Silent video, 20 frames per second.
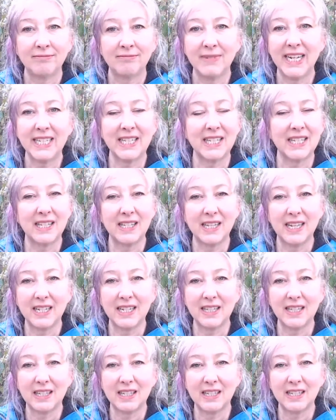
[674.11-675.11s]

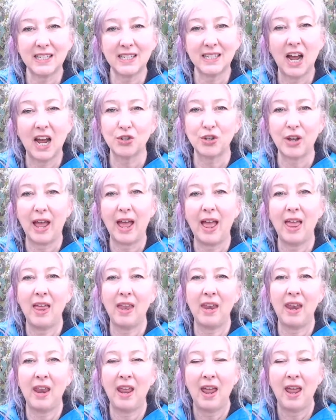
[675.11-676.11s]
It's touch,
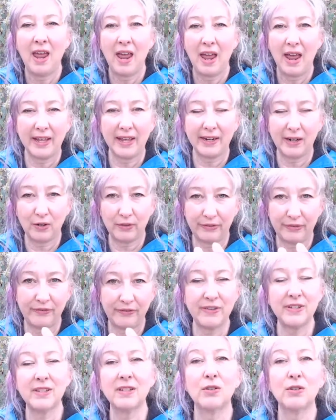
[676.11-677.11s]
and our
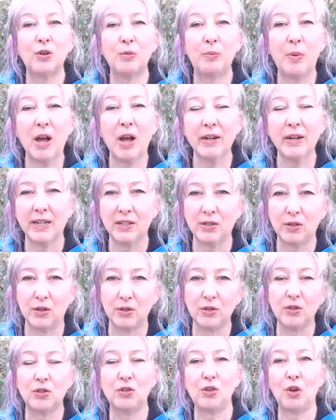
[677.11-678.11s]
physical bodies are
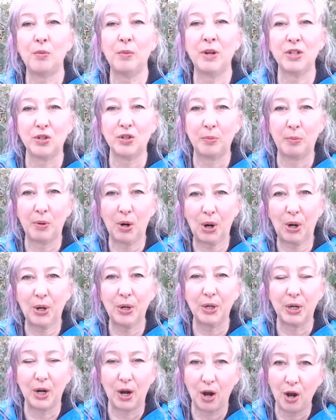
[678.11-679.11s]
so much a
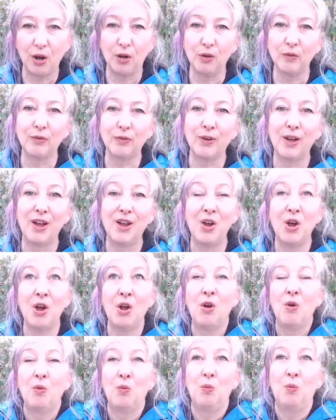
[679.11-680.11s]
part of
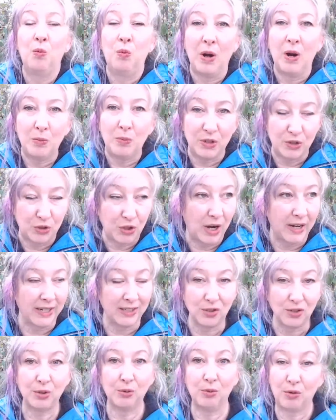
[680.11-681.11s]
what we're trying
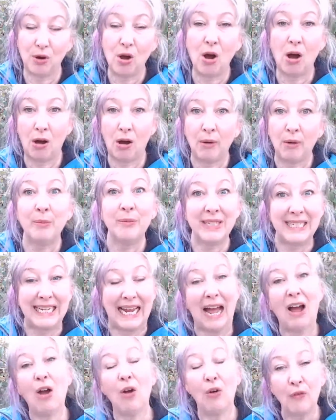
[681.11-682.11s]
to calm
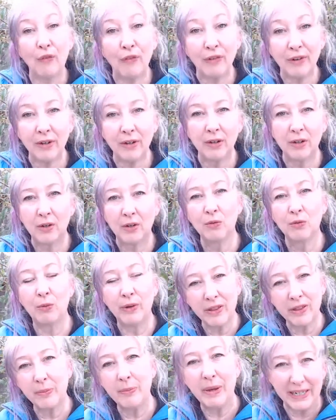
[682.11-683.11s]
down
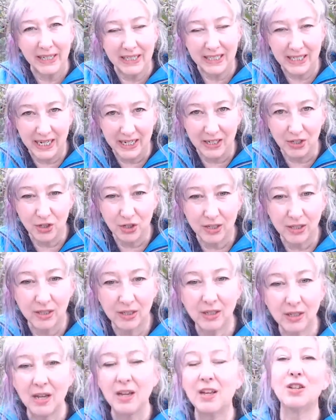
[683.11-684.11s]
with meditation.